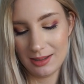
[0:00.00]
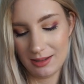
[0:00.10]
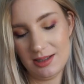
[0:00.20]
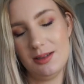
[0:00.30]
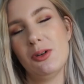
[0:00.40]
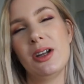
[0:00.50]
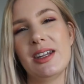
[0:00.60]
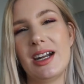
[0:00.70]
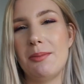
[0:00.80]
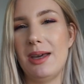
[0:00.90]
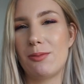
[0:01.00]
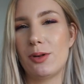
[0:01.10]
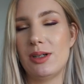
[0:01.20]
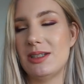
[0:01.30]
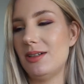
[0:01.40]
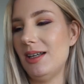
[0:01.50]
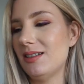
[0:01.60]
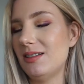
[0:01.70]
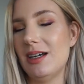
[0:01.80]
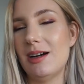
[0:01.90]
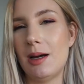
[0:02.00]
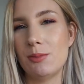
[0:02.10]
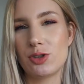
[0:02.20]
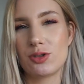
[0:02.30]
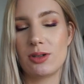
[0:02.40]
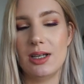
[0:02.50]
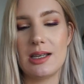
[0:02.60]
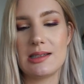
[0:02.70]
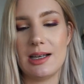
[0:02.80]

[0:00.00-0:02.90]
This is one that I may roll into next year. I'm not sure yet.